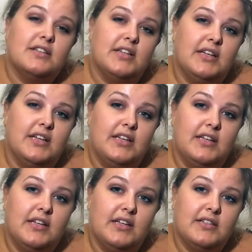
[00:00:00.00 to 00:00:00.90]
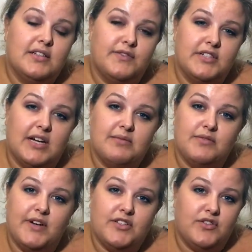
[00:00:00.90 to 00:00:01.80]
the different types
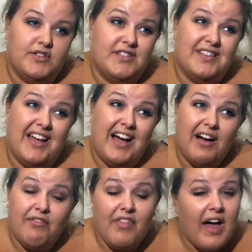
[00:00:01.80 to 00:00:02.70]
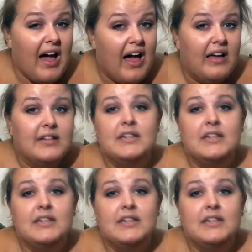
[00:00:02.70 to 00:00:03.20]
of restaurants that they have there,